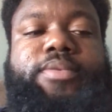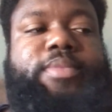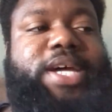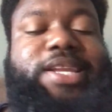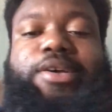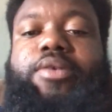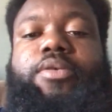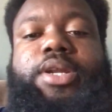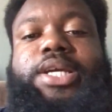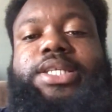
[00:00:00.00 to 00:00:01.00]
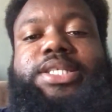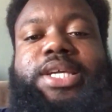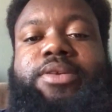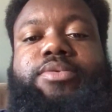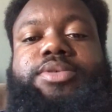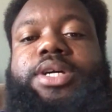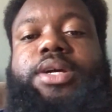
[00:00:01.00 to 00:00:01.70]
and I don't want to continue to